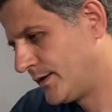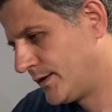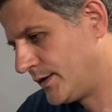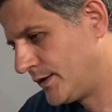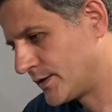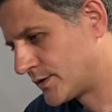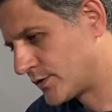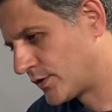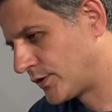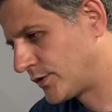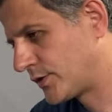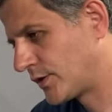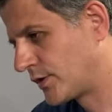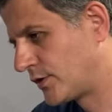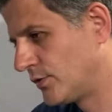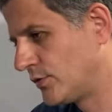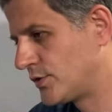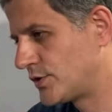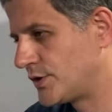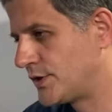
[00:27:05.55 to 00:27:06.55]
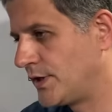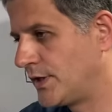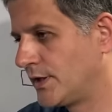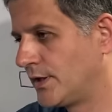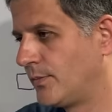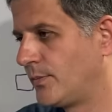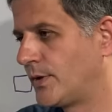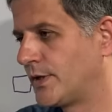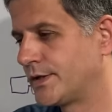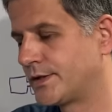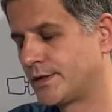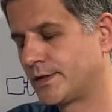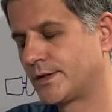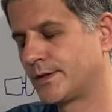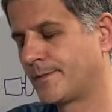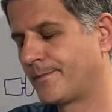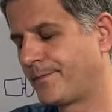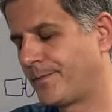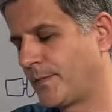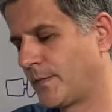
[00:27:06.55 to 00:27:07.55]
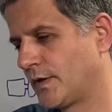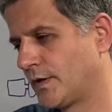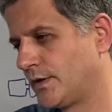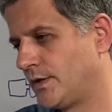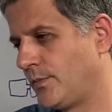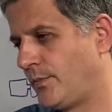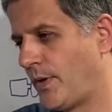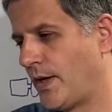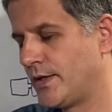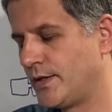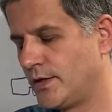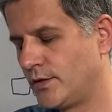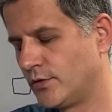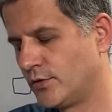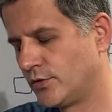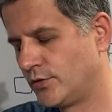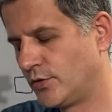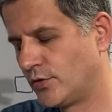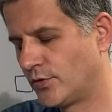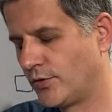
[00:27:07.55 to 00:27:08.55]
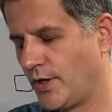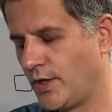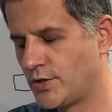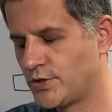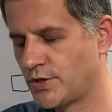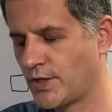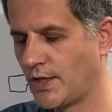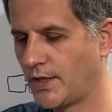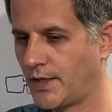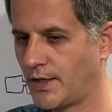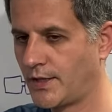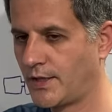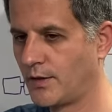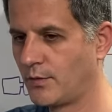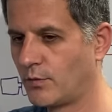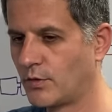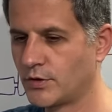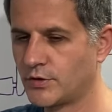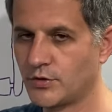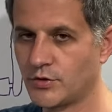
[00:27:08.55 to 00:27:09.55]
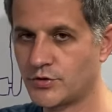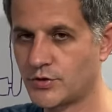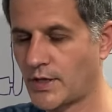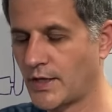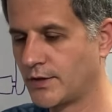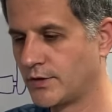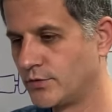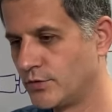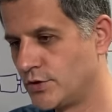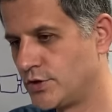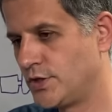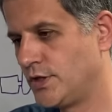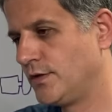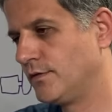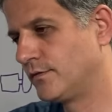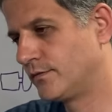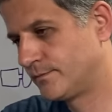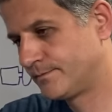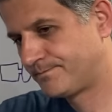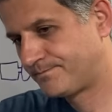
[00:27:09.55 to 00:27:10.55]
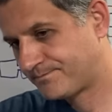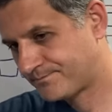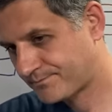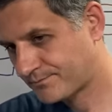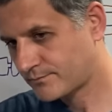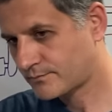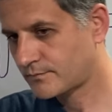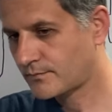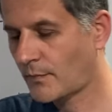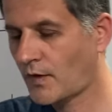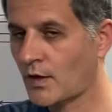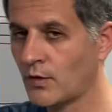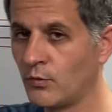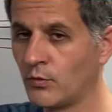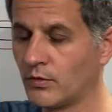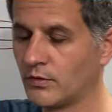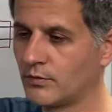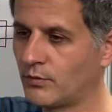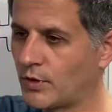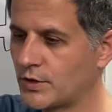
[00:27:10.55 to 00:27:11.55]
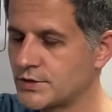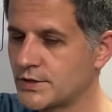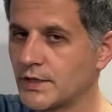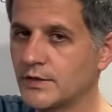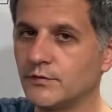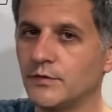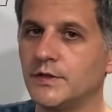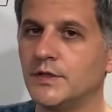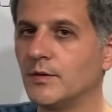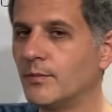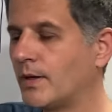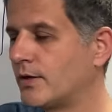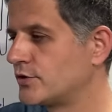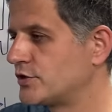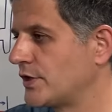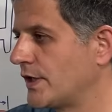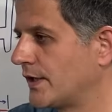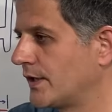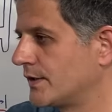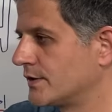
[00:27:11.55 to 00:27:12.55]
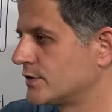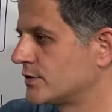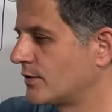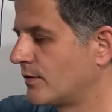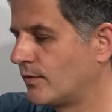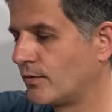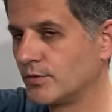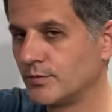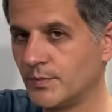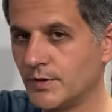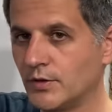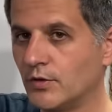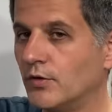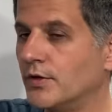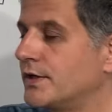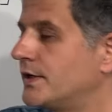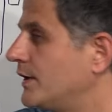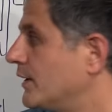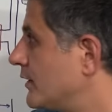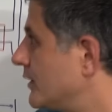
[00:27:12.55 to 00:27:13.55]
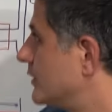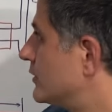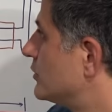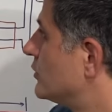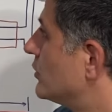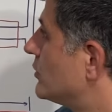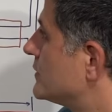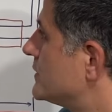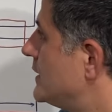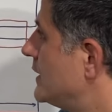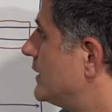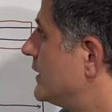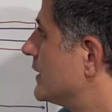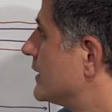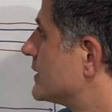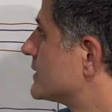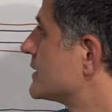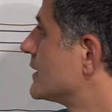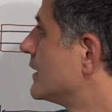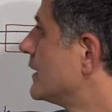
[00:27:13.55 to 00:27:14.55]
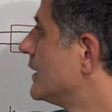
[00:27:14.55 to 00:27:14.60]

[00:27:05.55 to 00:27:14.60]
It's not a huge deal, but depending on your rear chain line and what you're trying to achieve. We'll watch that video about chain line, so I won't be going here into those details.